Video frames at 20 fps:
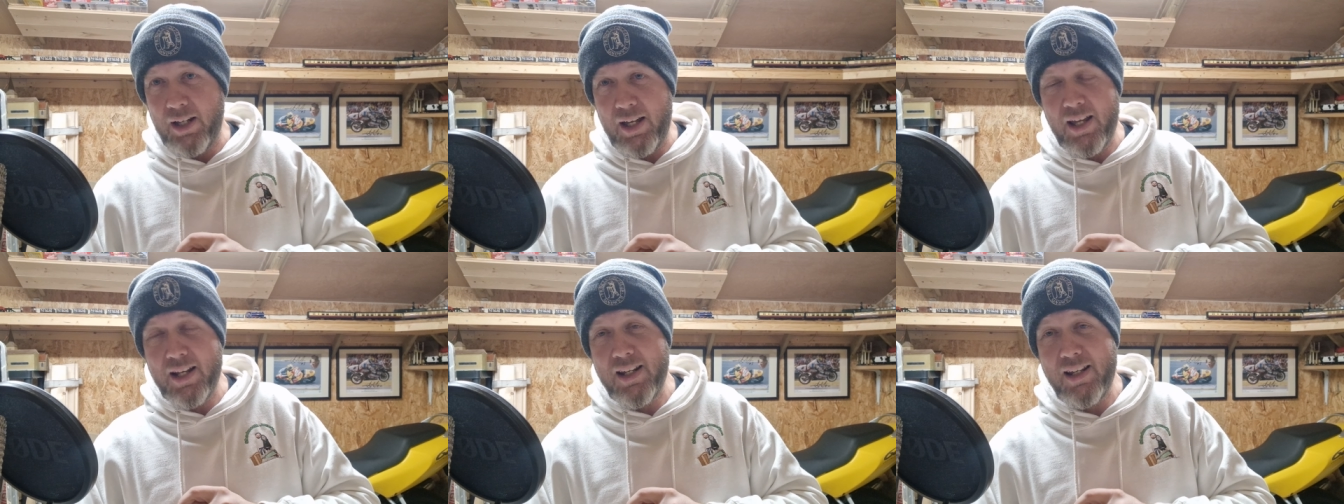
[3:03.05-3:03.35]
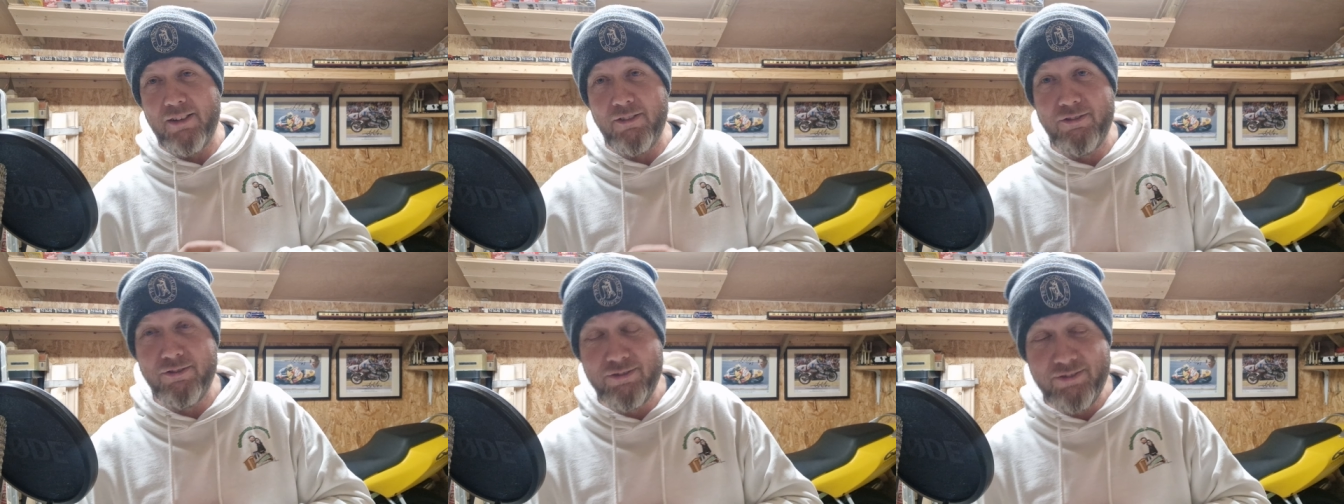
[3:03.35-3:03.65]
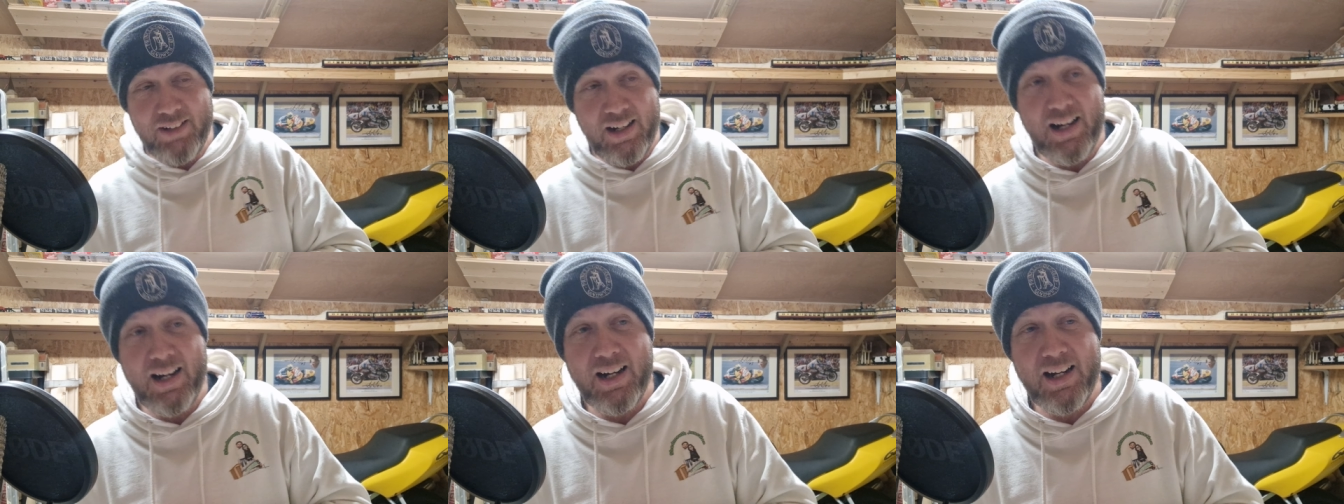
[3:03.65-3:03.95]
and it
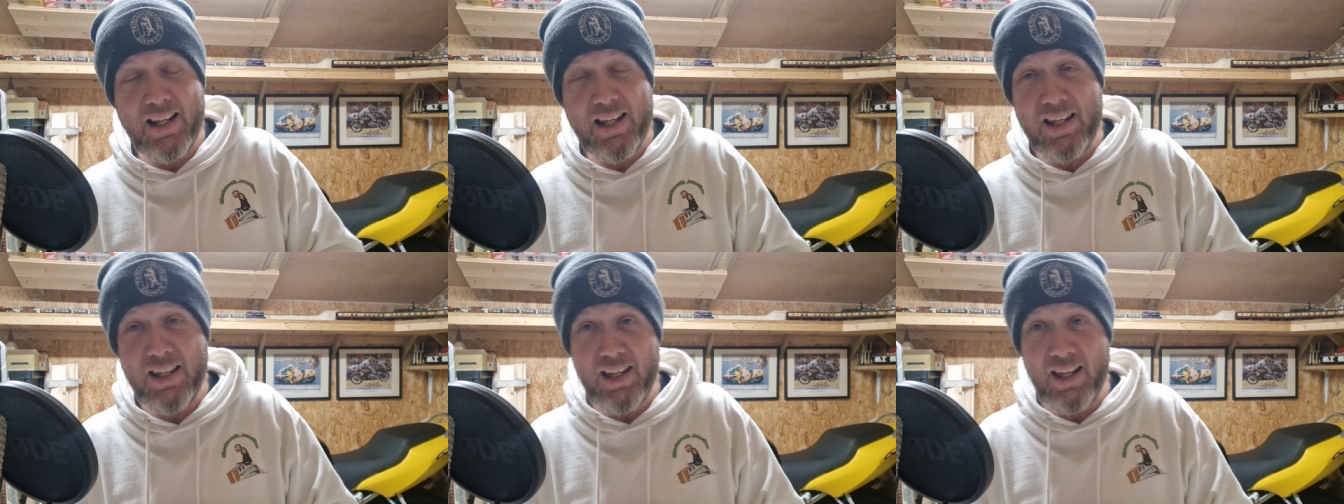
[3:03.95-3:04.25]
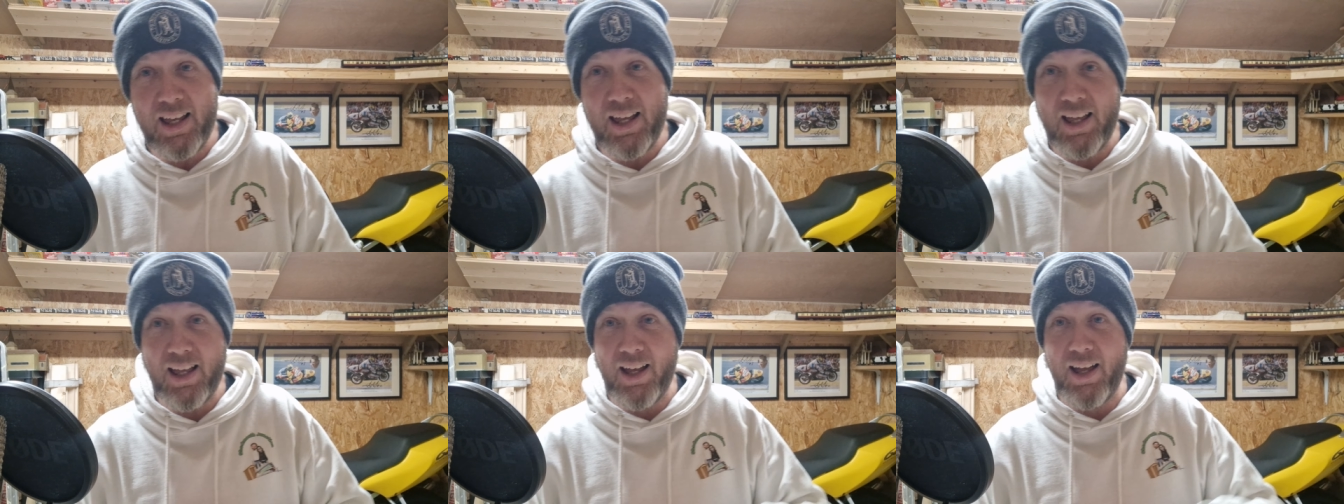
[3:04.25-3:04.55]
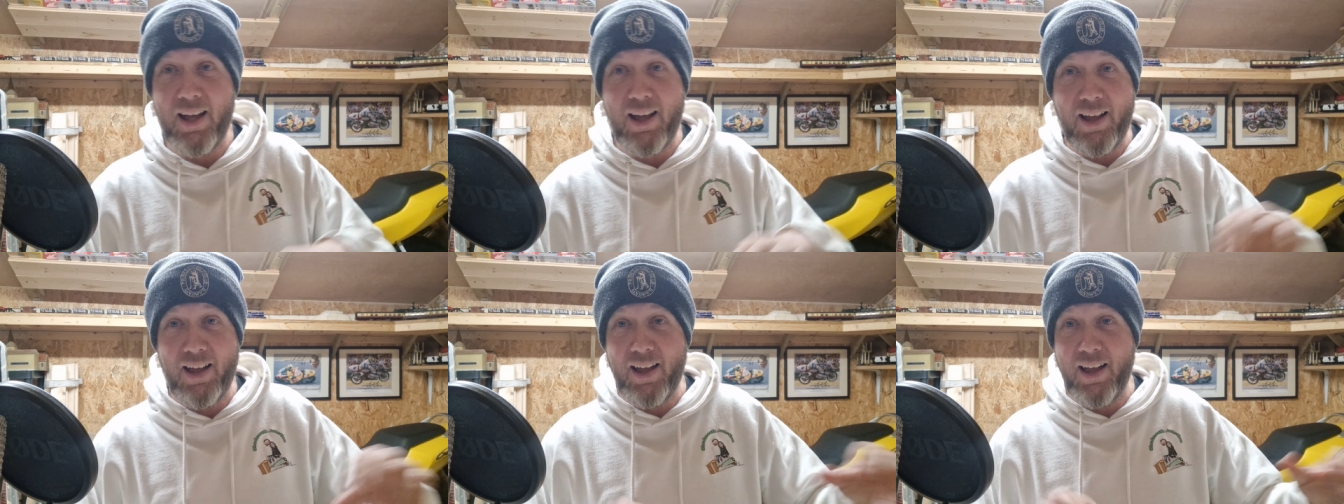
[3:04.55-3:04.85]
really,
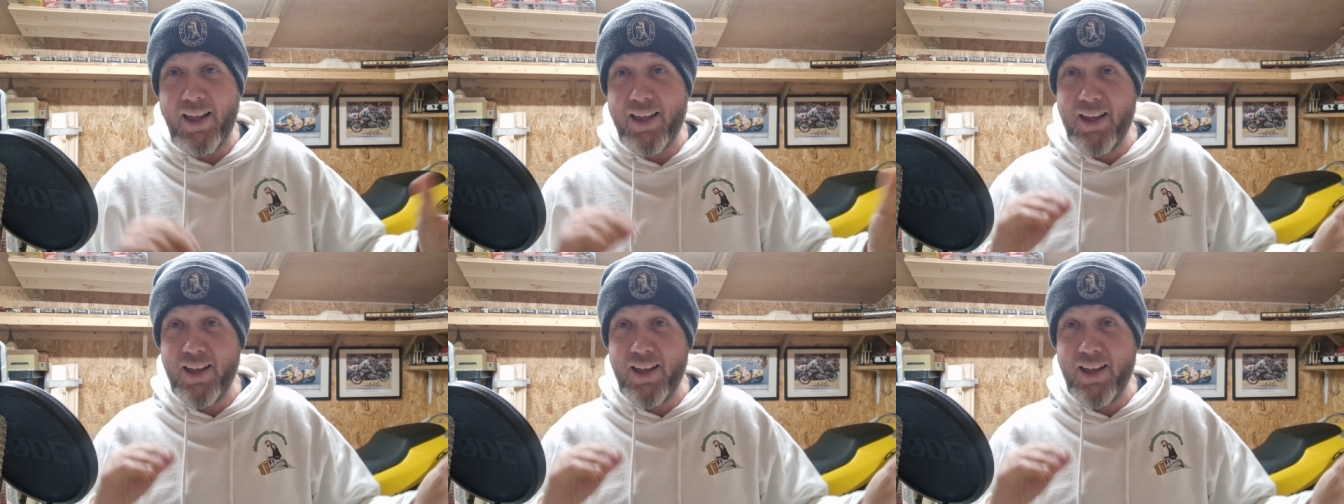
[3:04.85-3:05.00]
I,